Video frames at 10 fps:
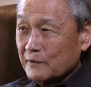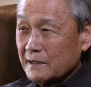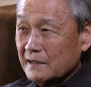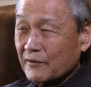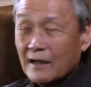
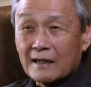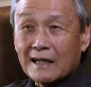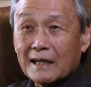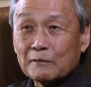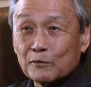Yvonne and
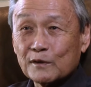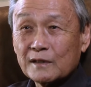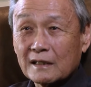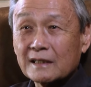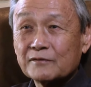I
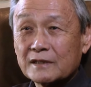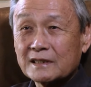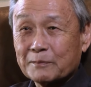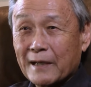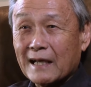lived in
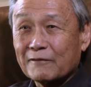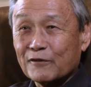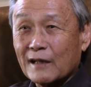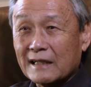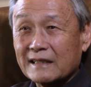Japan
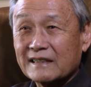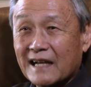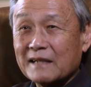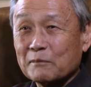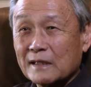for like
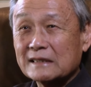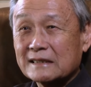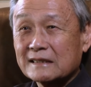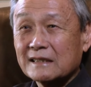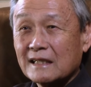9
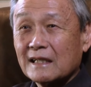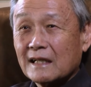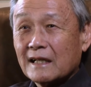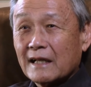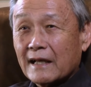months.
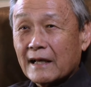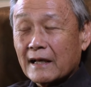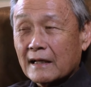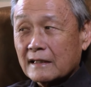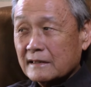
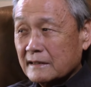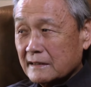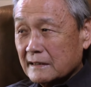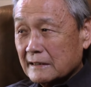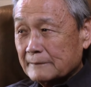And
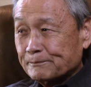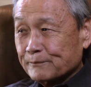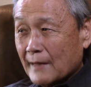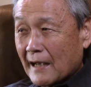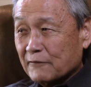
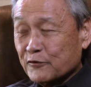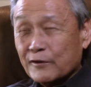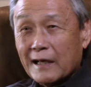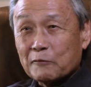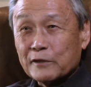after
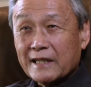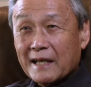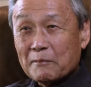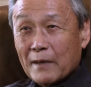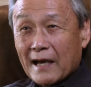that, we
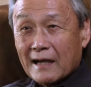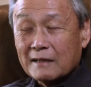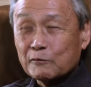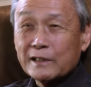came back.